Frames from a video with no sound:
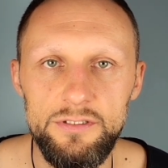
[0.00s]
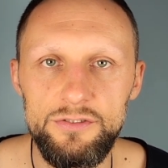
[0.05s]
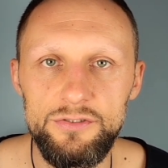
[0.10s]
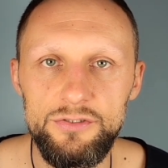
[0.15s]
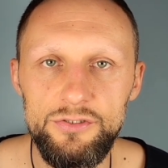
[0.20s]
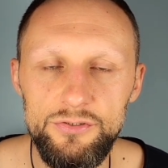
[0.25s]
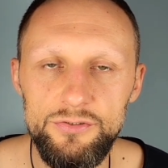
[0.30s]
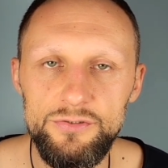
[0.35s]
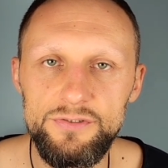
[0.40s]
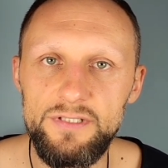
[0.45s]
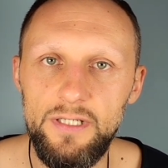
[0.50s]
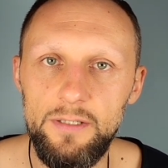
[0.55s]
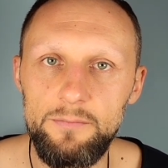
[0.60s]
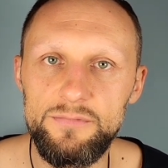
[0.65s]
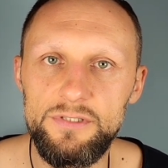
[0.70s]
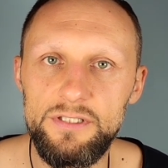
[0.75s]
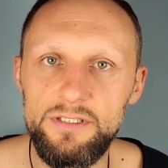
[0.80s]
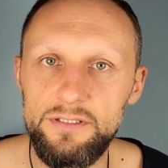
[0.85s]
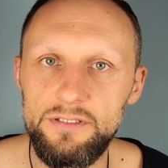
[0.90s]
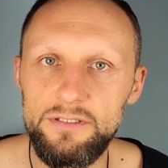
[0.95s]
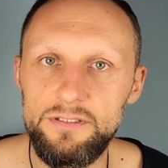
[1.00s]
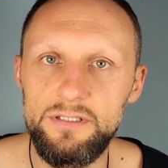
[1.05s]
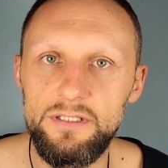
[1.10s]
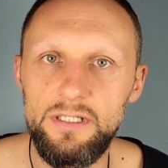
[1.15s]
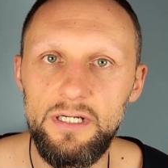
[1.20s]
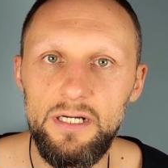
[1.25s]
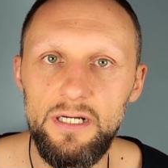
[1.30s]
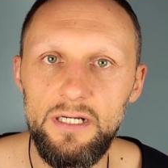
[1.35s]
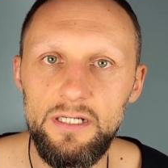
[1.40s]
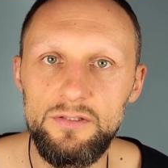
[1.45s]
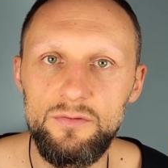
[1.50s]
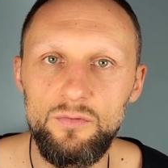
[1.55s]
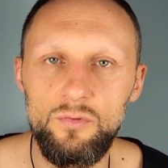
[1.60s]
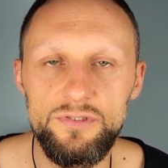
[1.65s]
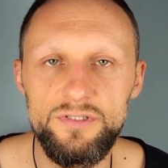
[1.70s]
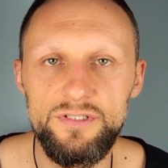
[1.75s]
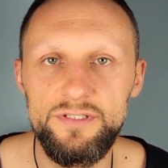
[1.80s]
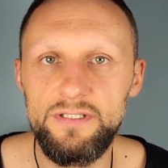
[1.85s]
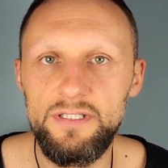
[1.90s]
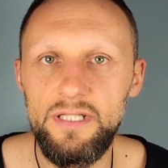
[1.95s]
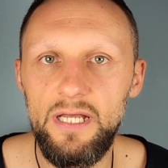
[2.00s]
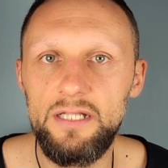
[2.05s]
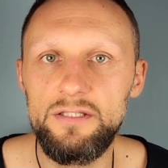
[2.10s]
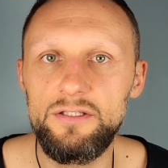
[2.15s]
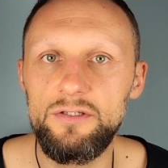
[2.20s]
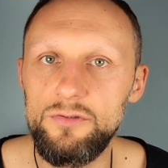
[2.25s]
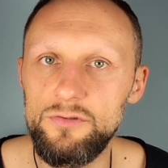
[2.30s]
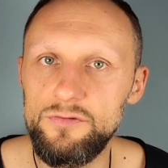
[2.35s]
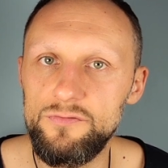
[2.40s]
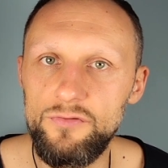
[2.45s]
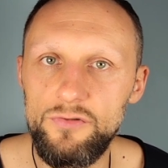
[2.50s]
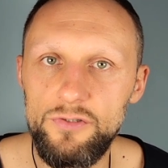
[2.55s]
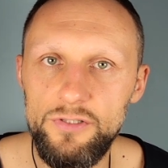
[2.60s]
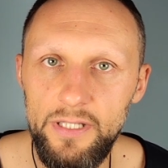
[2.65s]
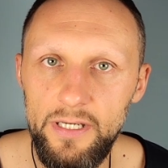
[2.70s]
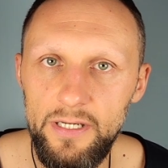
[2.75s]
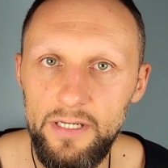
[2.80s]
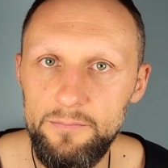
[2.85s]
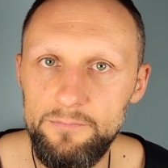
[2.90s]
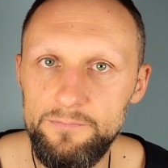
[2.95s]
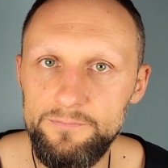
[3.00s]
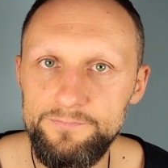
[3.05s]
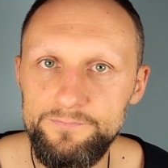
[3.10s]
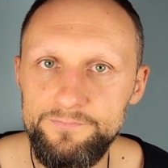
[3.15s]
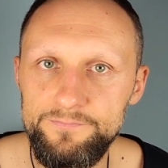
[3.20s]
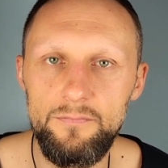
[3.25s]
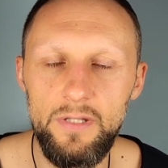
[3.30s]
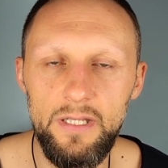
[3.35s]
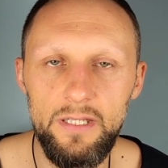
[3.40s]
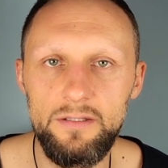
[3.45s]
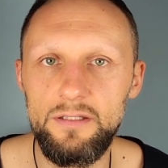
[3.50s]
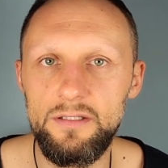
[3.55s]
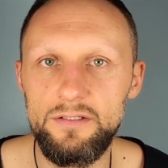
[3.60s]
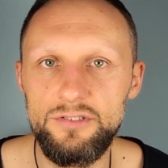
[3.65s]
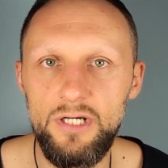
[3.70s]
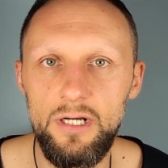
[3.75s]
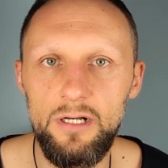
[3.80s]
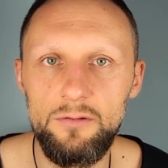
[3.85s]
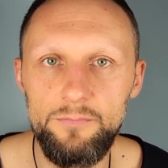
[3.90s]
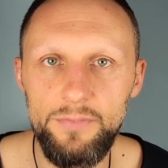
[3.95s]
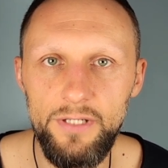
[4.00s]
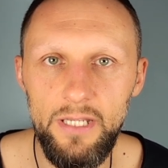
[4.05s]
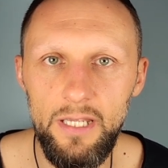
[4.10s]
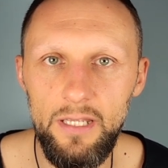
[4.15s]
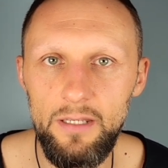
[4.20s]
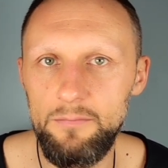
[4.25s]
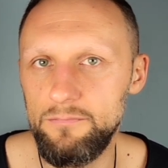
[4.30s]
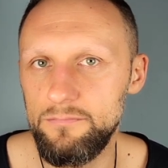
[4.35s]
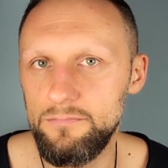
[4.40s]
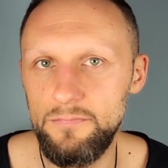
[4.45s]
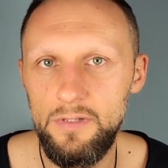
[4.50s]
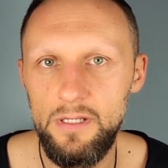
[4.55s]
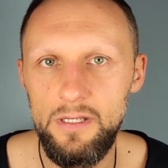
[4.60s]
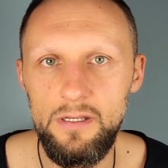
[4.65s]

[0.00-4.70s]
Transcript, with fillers: do something that was not good for them and the child became